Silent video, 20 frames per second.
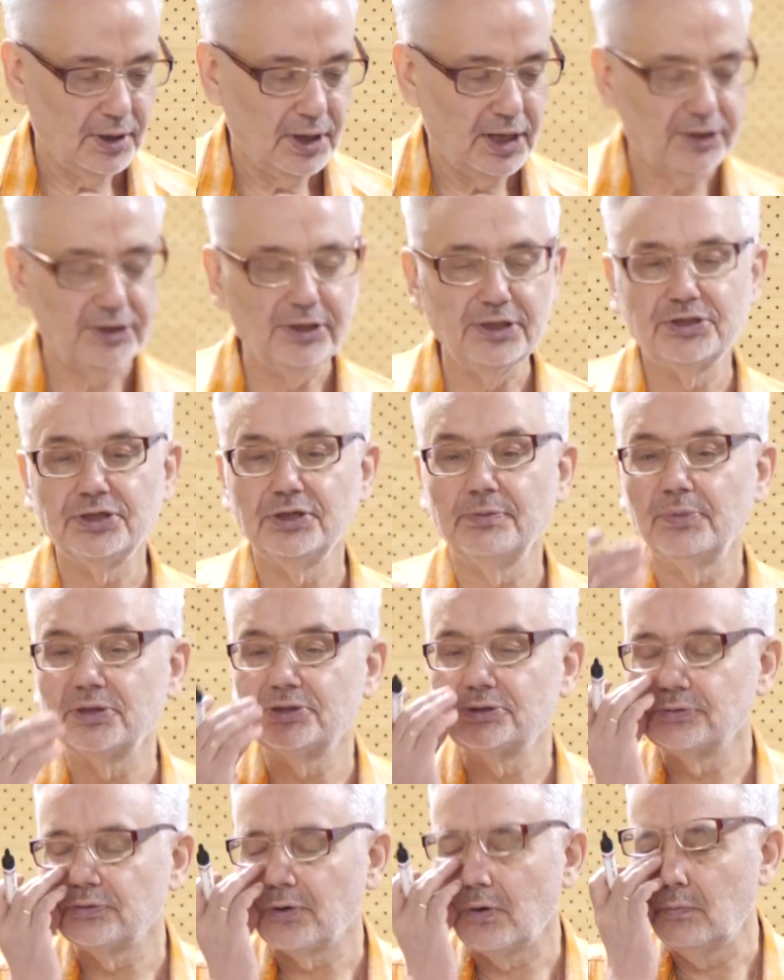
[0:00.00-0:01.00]
at least
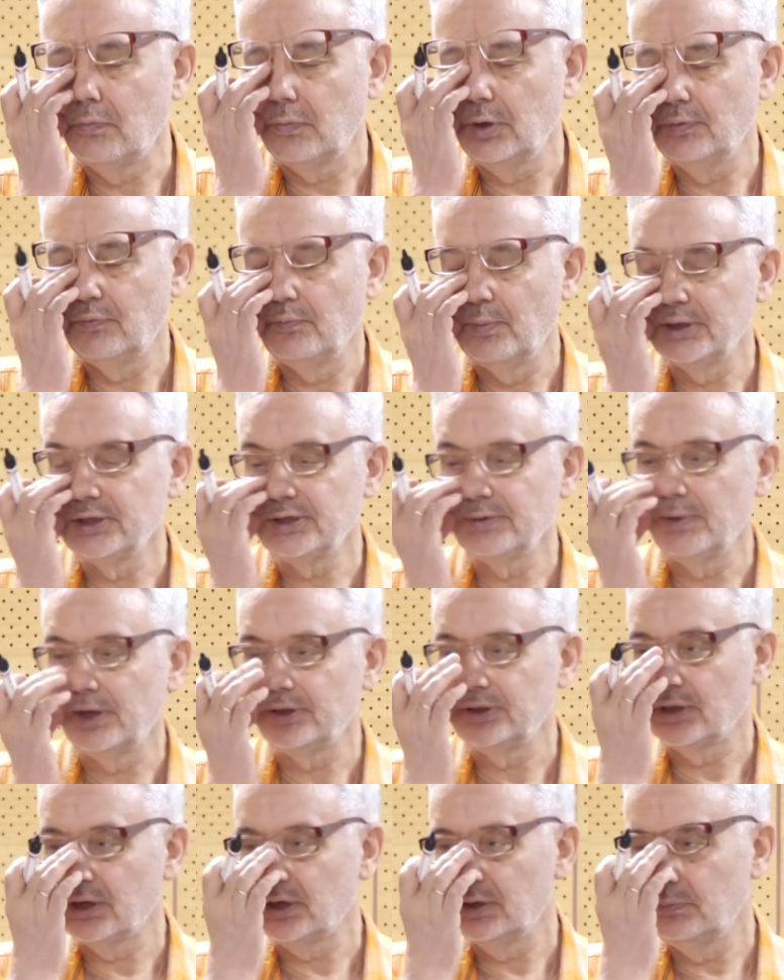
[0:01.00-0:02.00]
from a
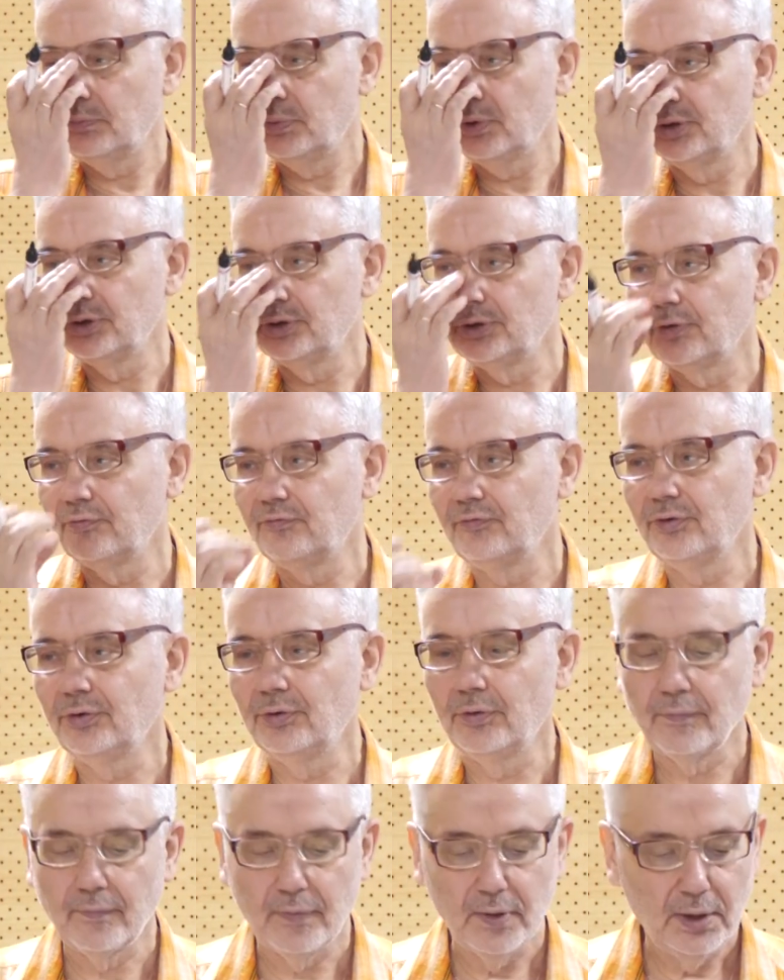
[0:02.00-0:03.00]
mathematical point of view.